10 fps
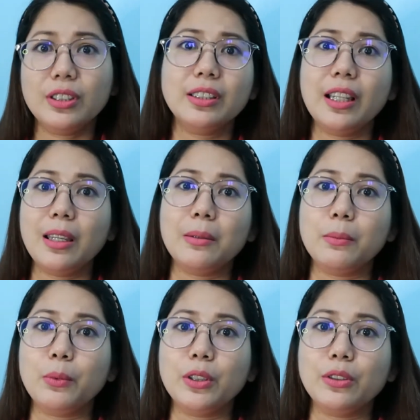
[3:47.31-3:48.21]

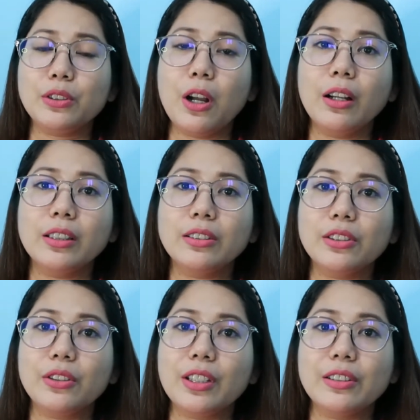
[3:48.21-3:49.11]
same when you're talking to
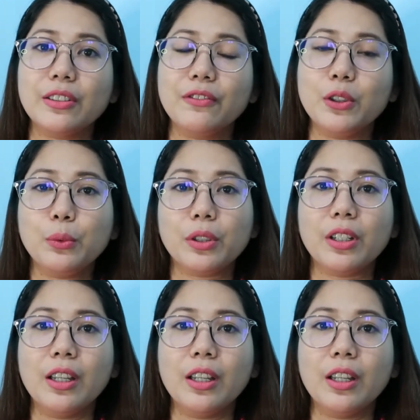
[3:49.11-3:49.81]
your interviewer.